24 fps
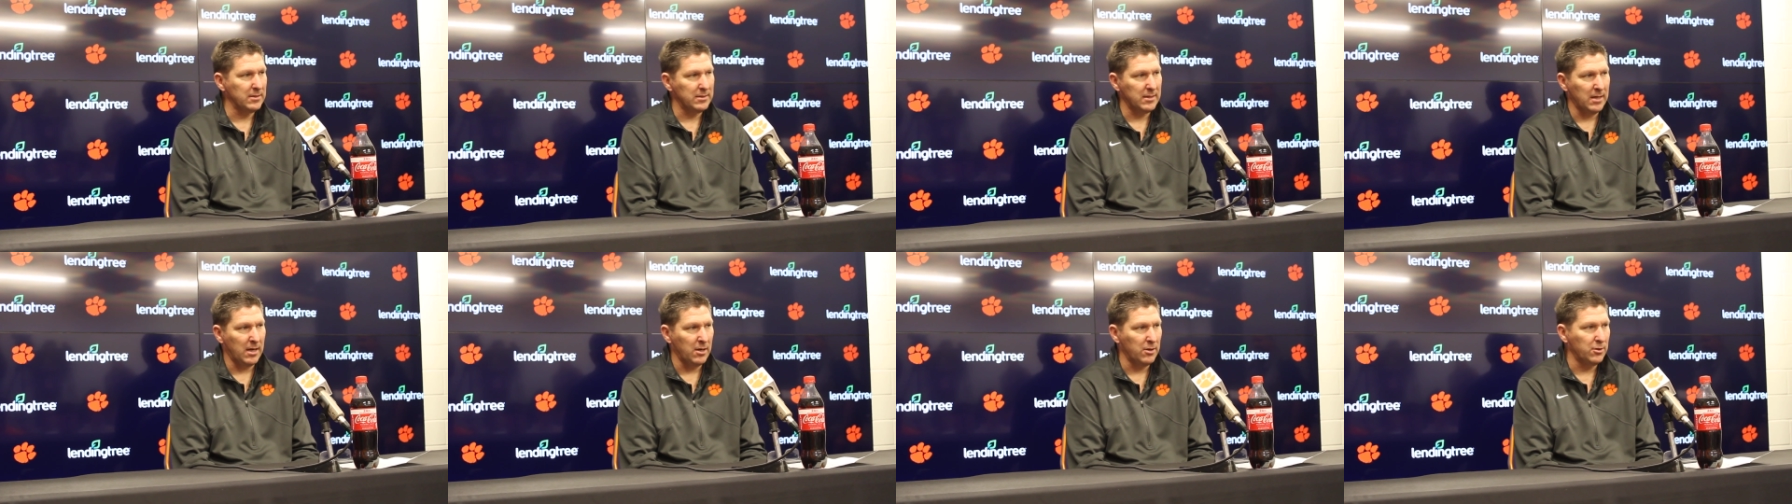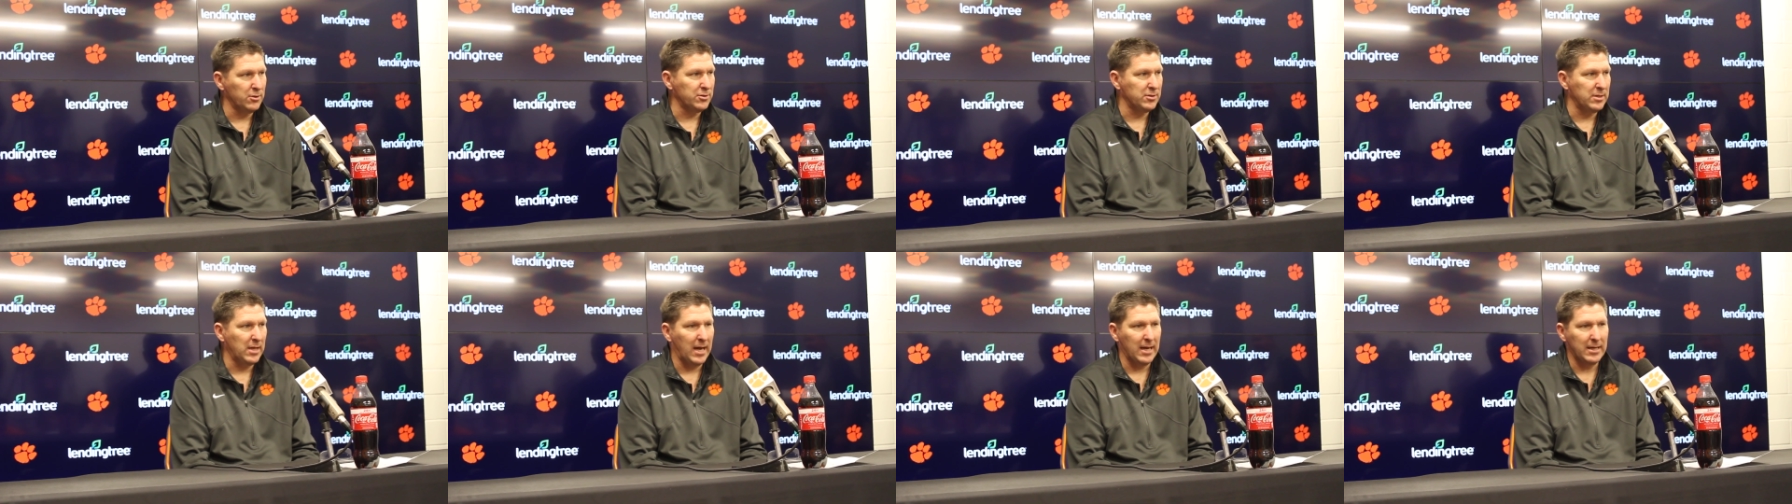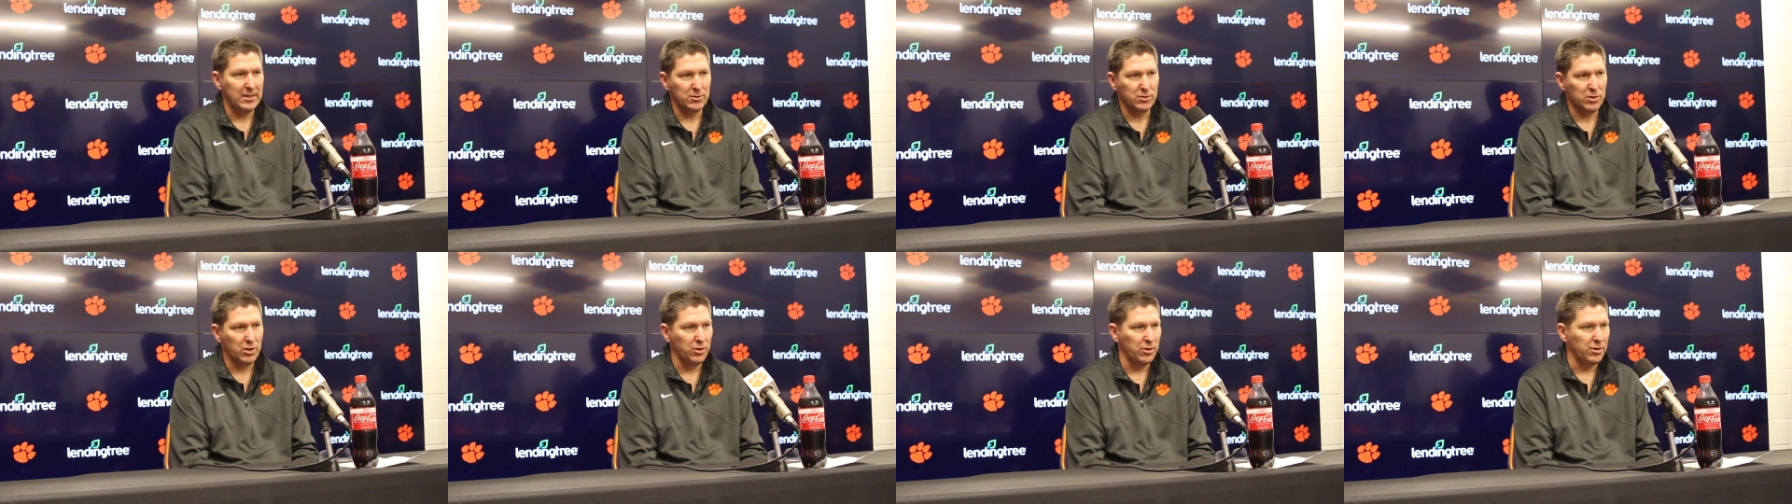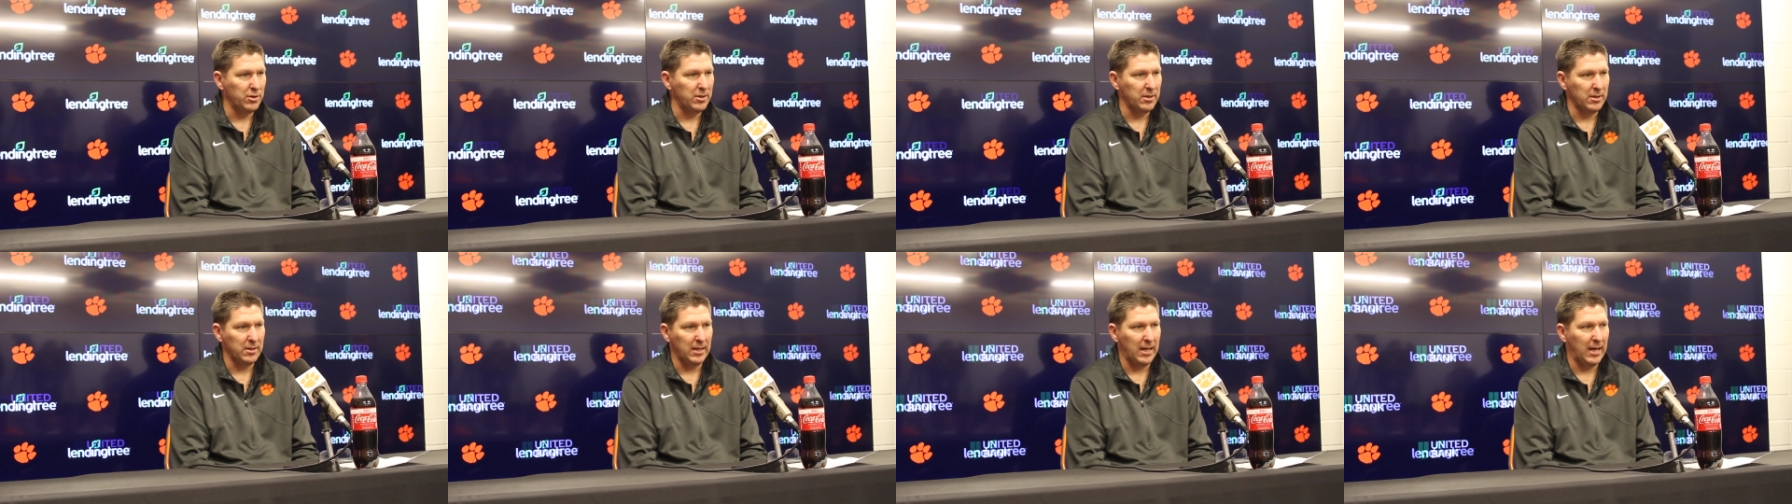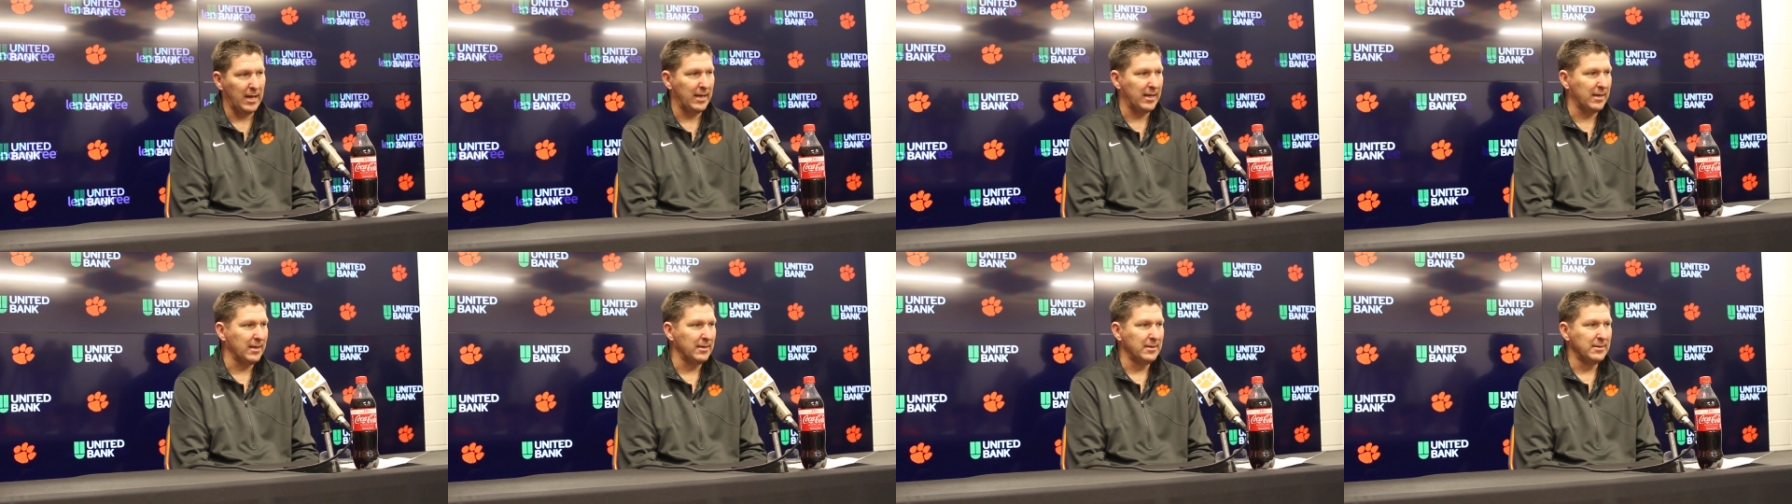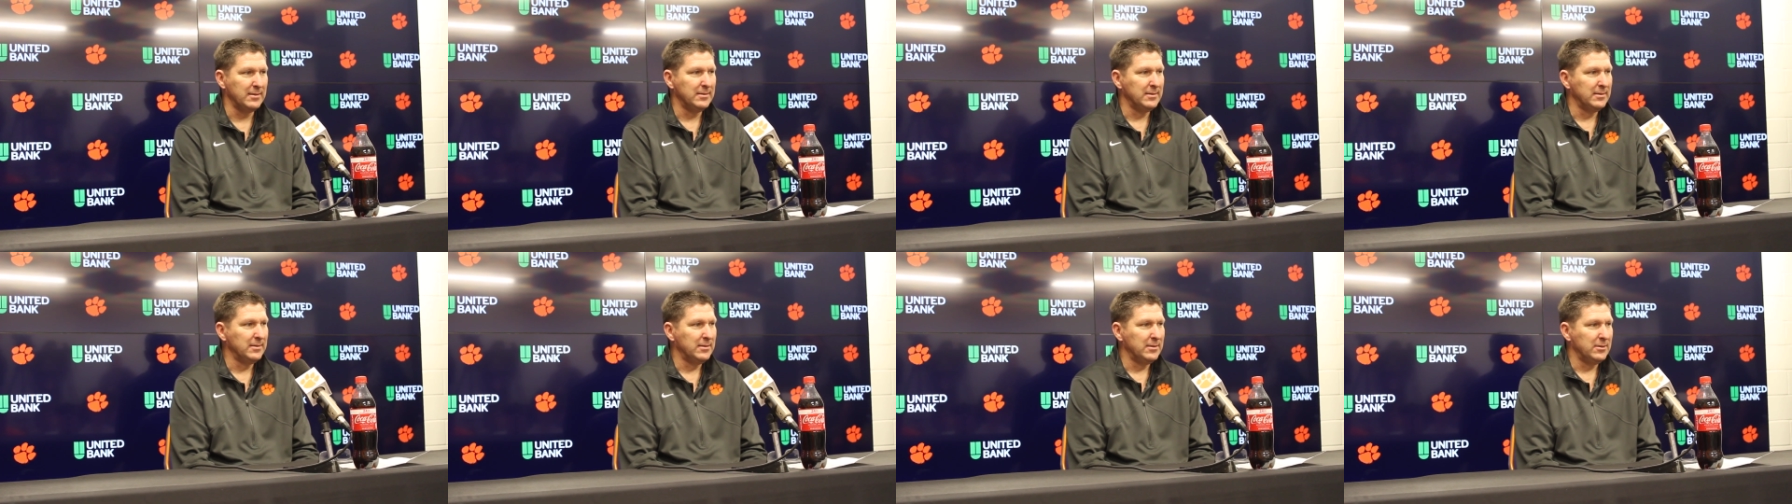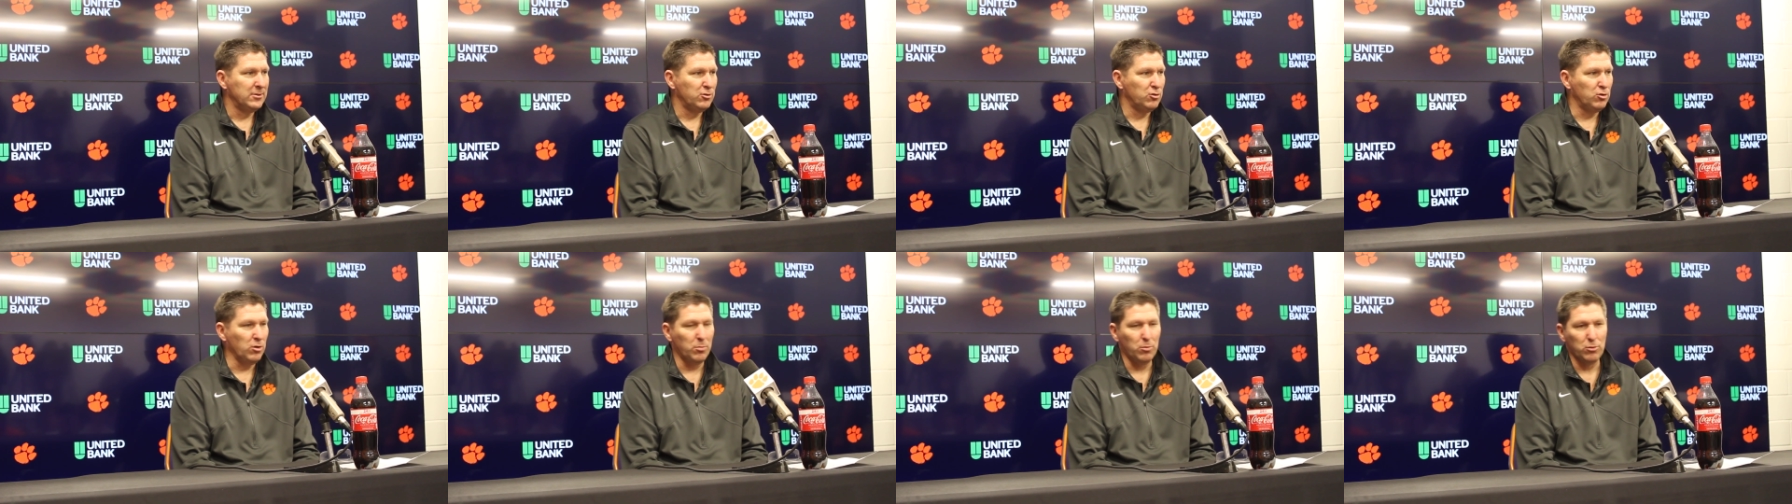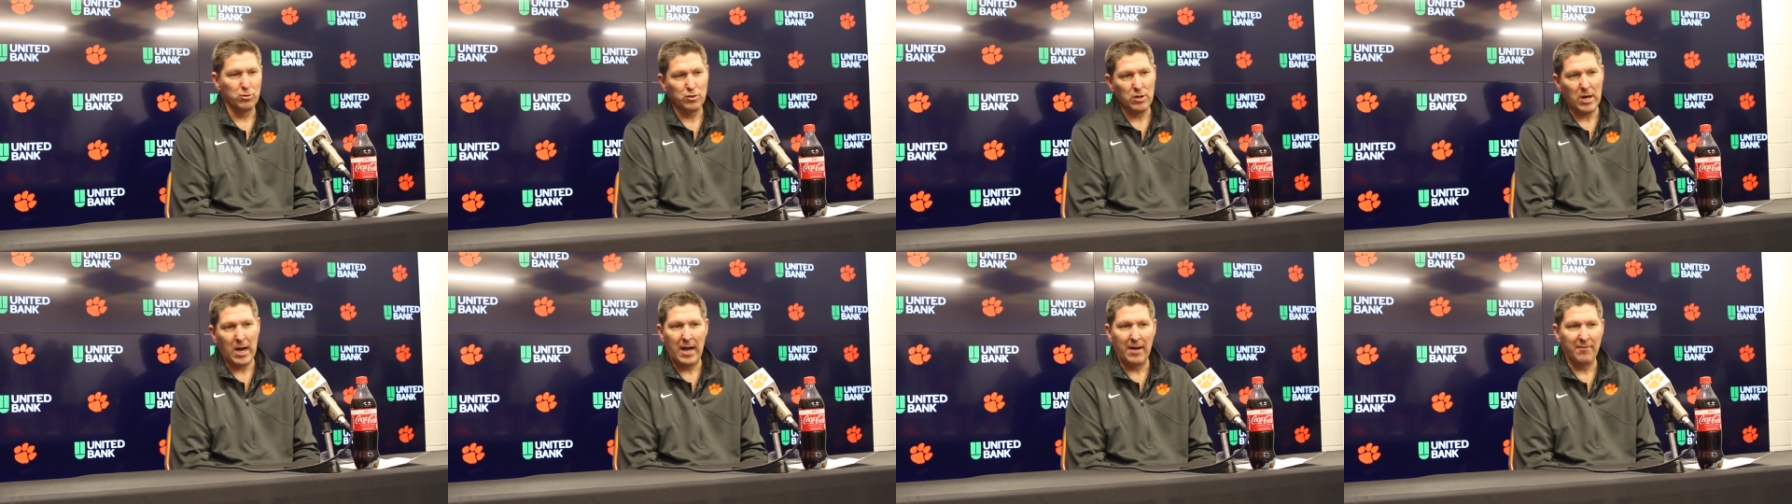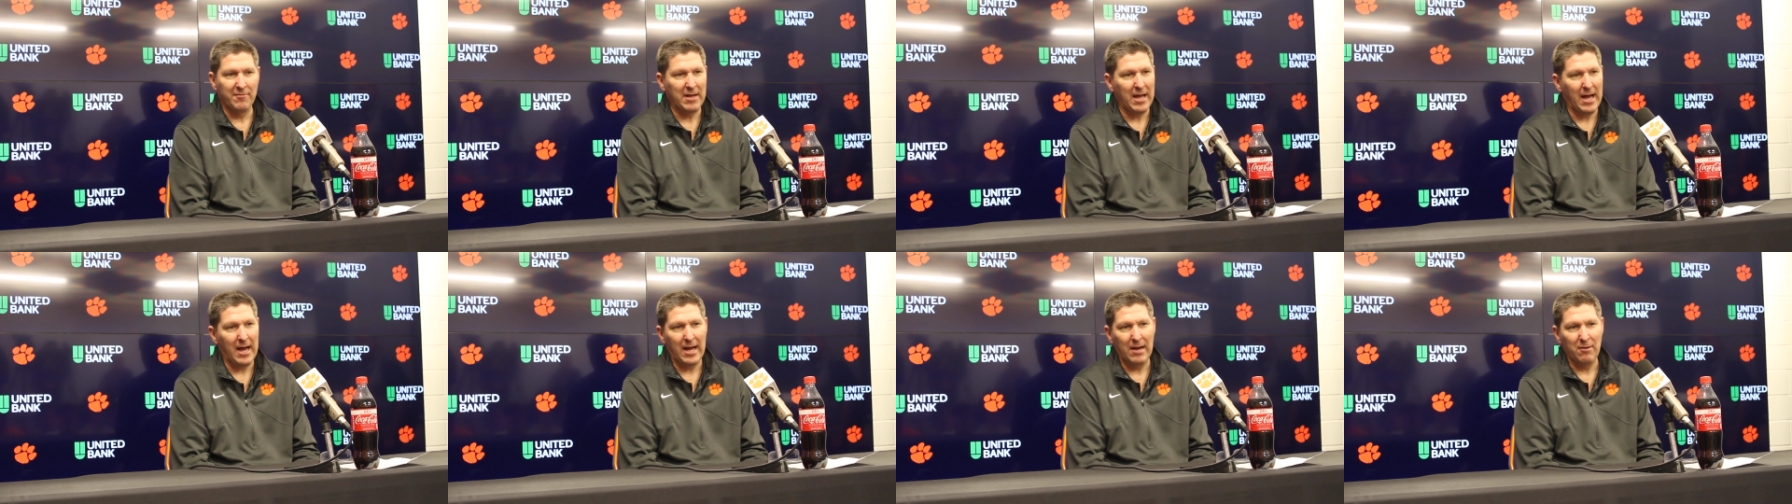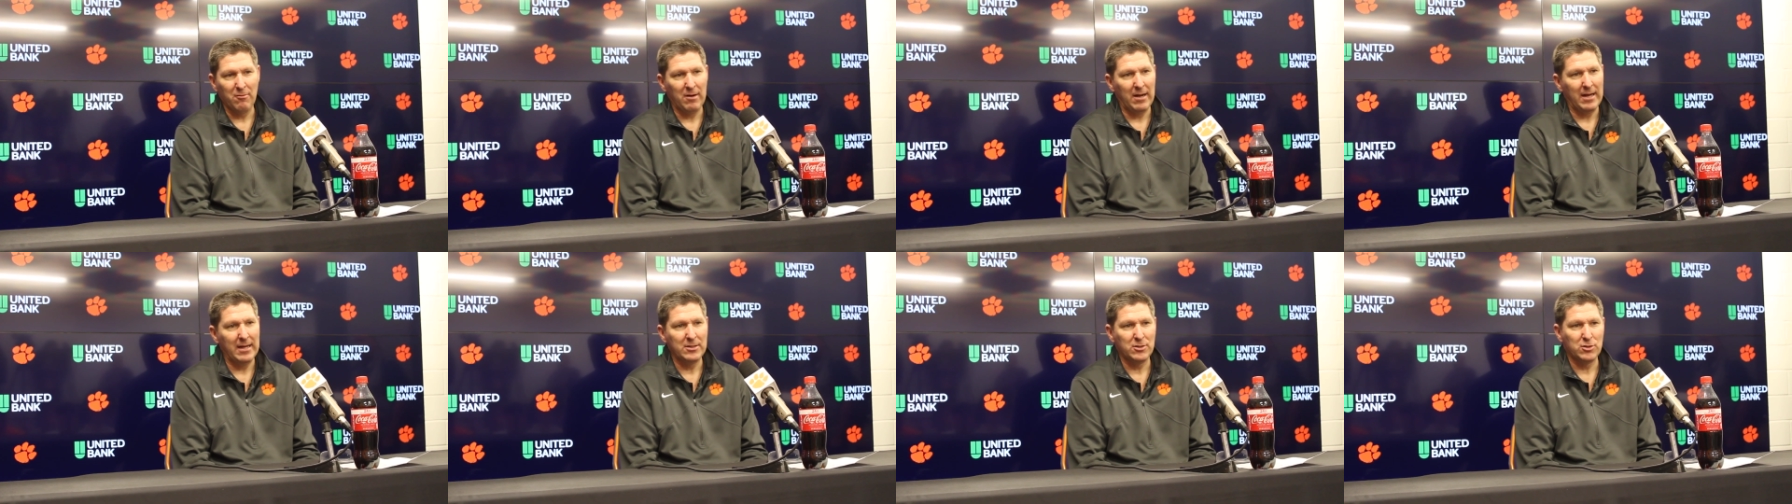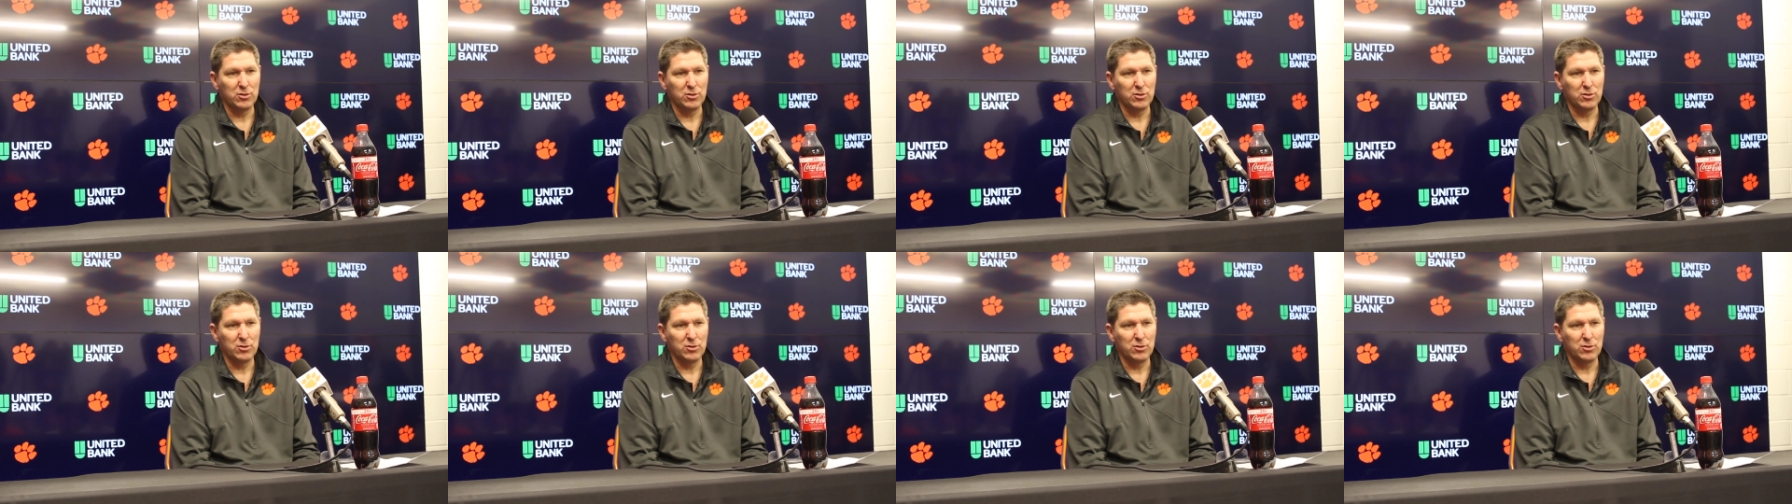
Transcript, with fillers: Hunter's not as good a like dribble drive guy, right?